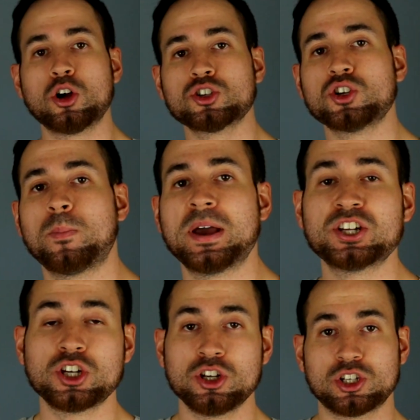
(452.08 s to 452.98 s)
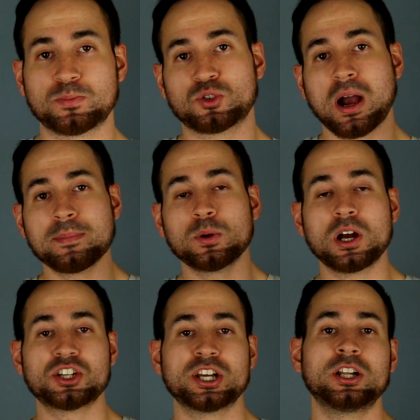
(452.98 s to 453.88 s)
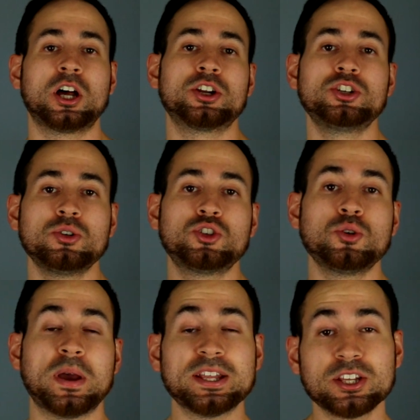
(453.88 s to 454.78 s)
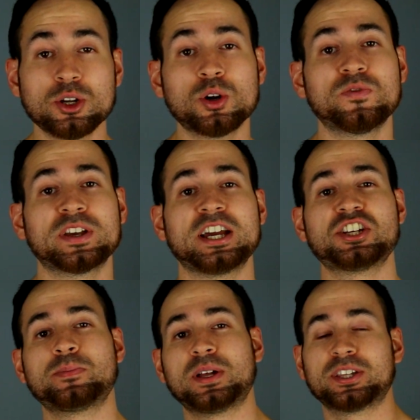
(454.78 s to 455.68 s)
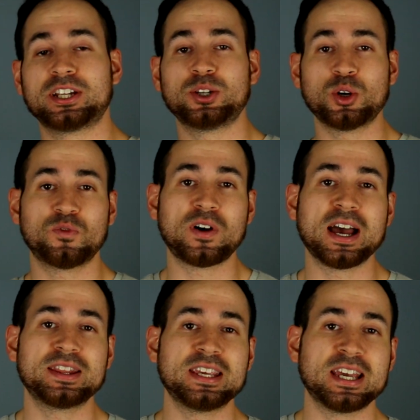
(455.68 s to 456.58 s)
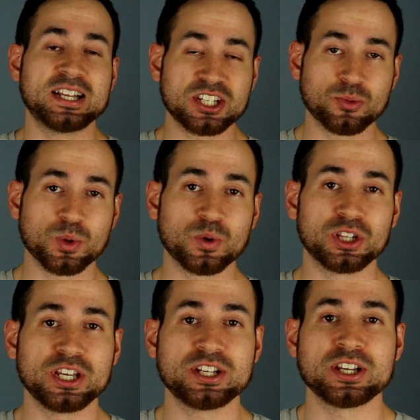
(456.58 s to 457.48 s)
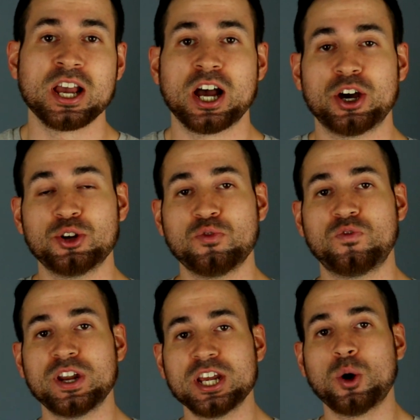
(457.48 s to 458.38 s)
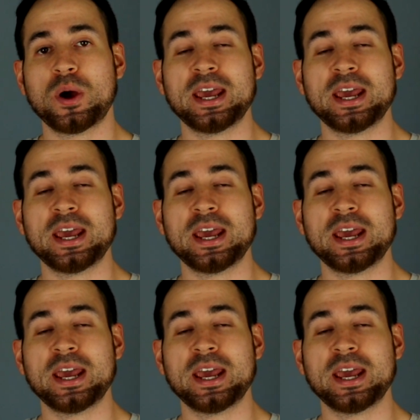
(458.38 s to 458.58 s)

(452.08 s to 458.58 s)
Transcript: Also, make sure you subscribe to our channel on YouTube, hit the notification bell to get notified the instant we release a new video,